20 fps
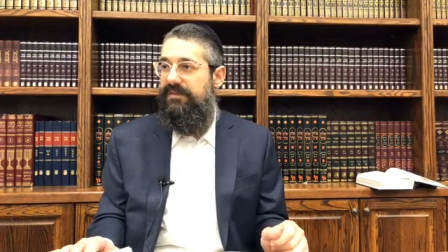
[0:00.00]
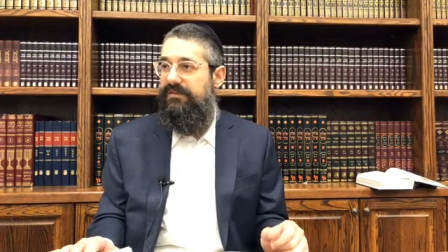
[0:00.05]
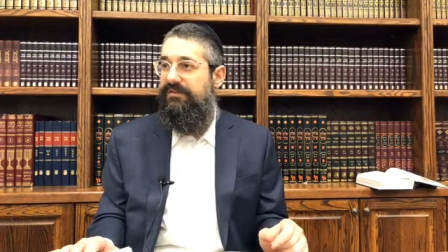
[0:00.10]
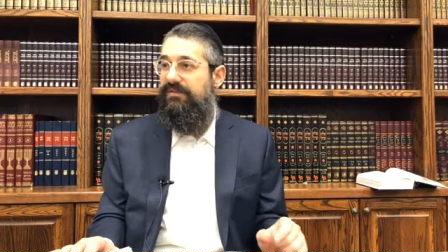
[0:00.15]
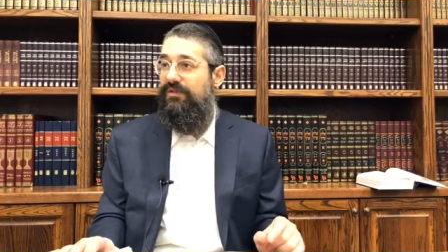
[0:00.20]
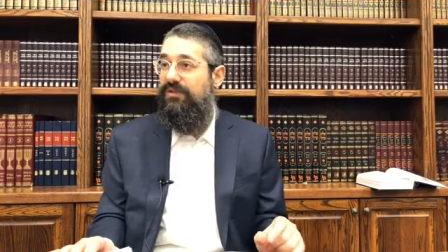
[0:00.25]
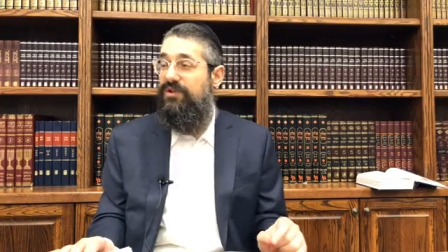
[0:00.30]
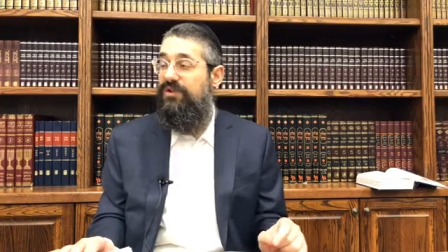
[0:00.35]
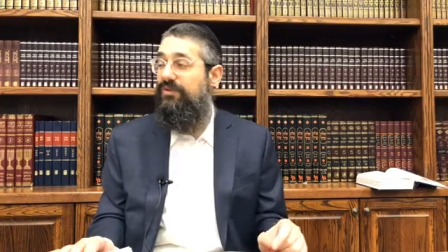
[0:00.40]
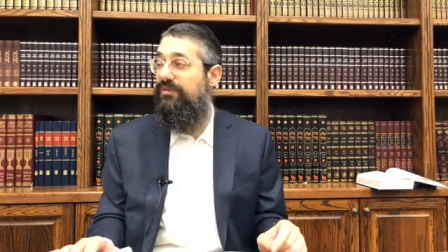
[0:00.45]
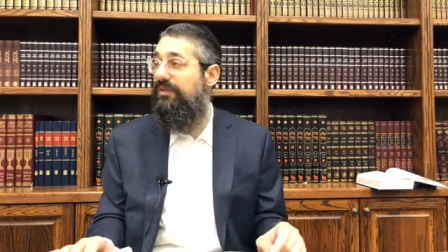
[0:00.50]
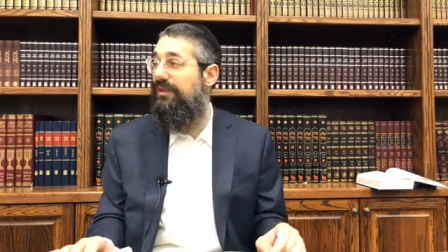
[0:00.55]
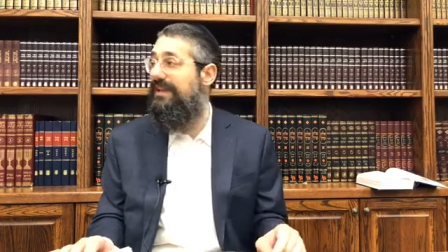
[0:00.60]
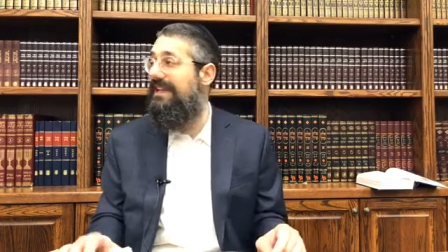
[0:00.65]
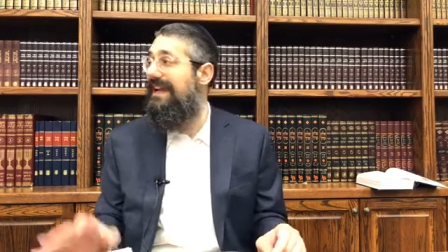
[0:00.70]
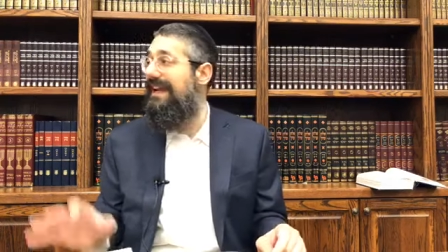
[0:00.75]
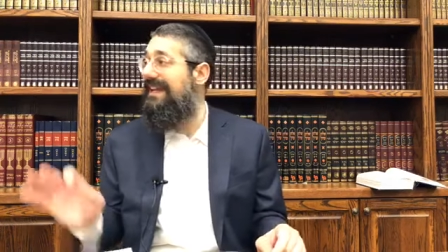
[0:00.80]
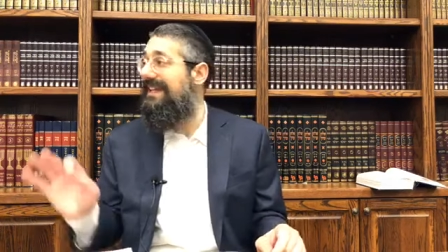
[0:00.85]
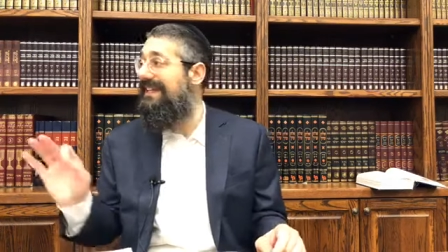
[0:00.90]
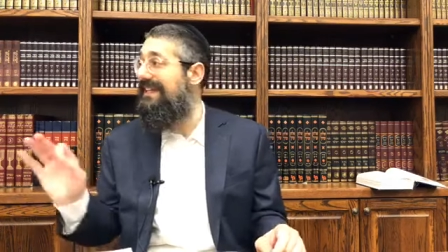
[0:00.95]

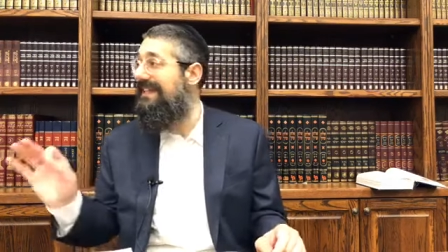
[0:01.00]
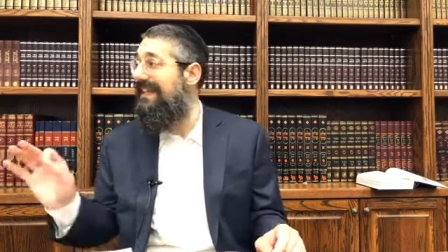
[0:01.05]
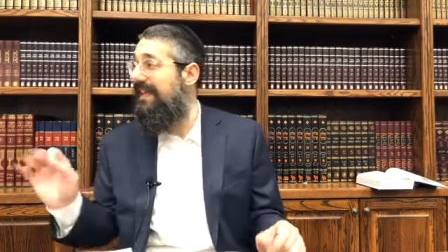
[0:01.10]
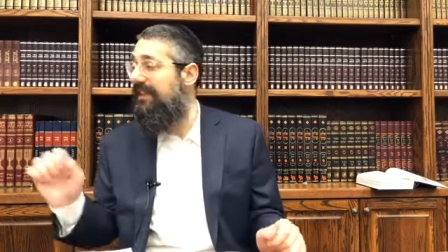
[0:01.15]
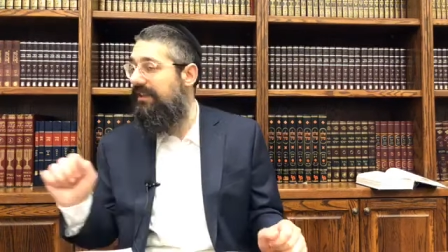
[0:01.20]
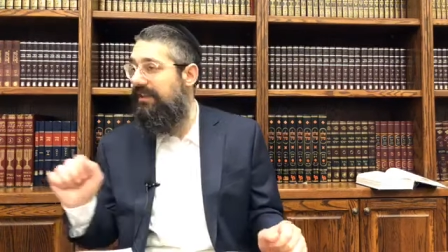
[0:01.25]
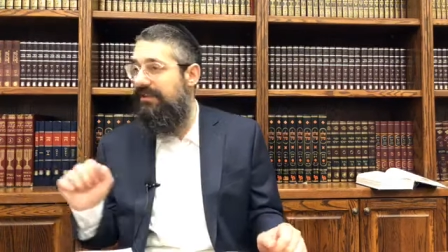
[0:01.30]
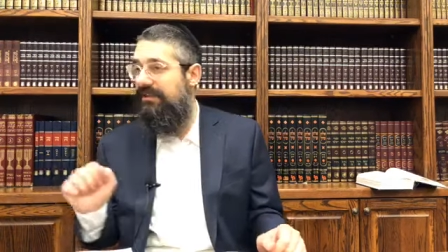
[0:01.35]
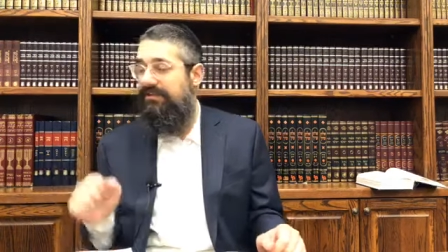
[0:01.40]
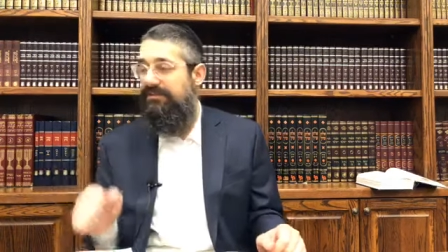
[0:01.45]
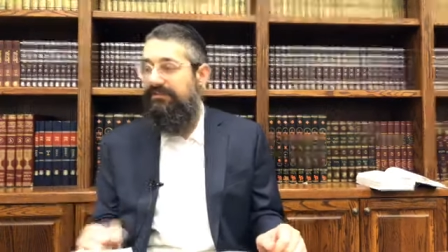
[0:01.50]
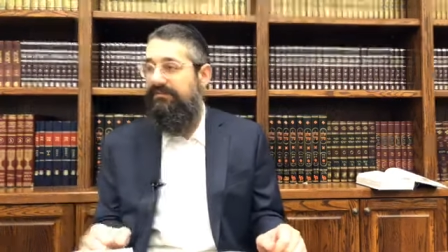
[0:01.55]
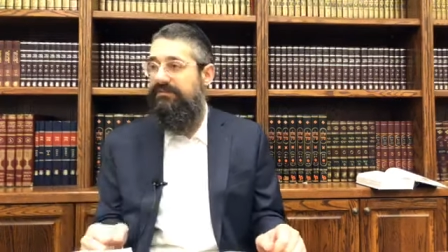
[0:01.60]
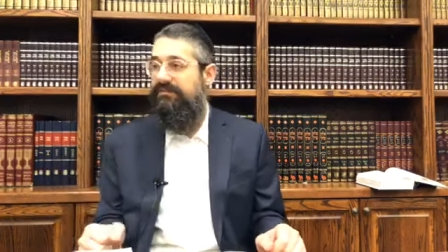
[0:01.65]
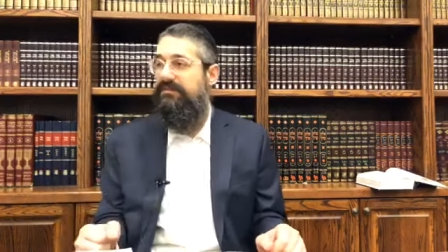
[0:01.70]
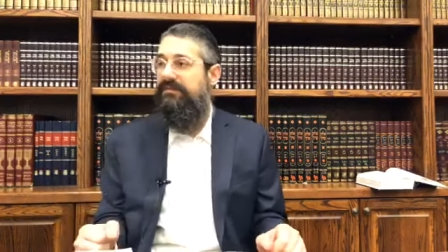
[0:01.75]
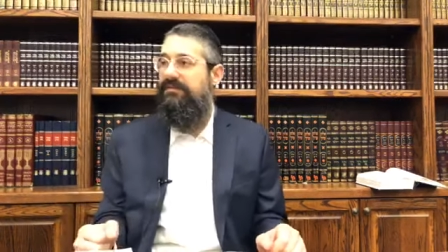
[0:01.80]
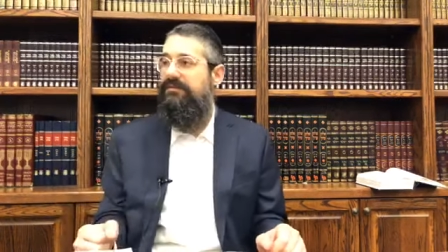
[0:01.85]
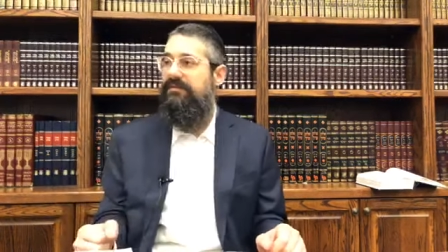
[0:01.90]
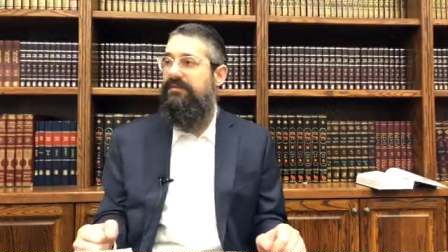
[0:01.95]
Virtually nothing.
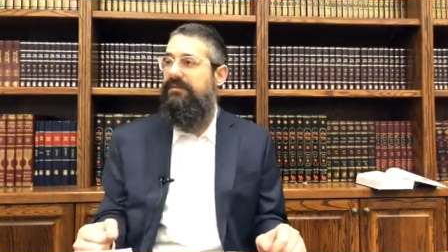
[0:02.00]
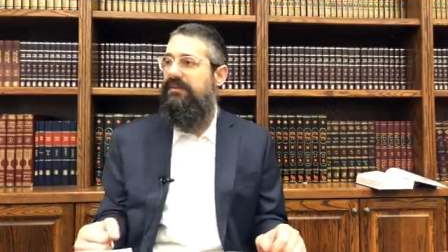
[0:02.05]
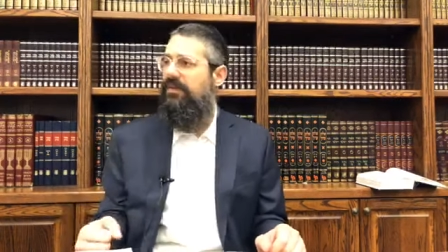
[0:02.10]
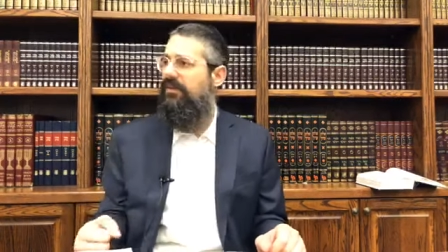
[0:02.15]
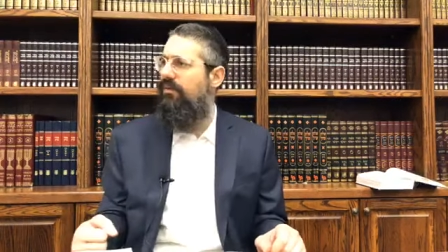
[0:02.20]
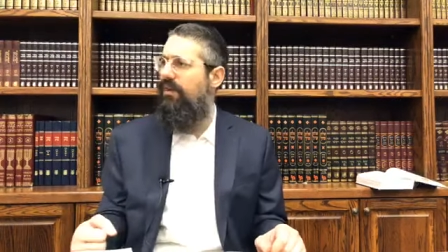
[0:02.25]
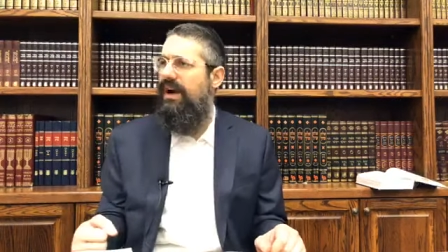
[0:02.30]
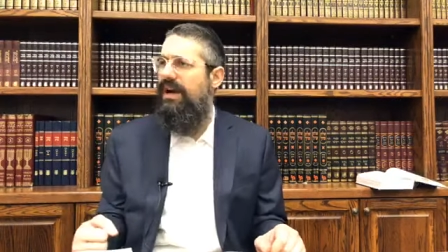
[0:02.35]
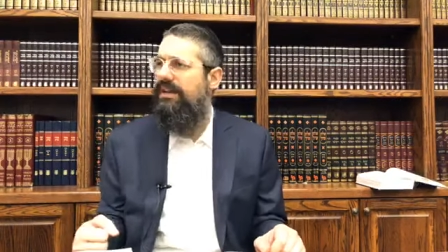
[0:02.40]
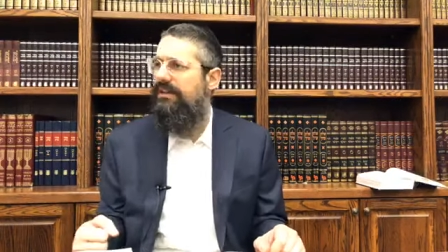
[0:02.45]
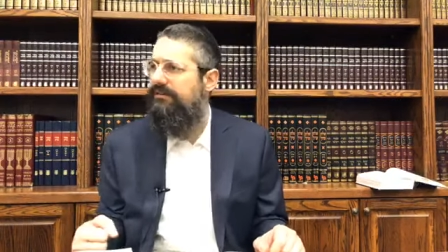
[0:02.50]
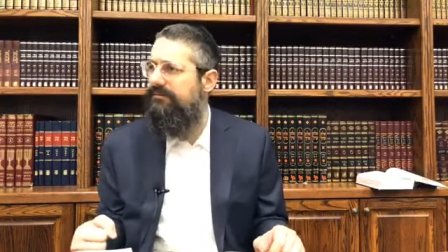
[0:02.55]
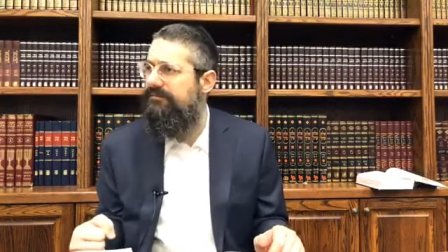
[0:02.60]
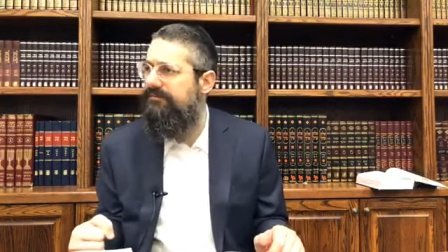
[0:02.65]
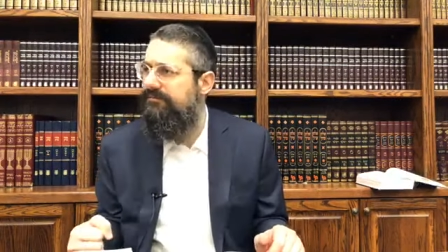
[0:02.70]
Why?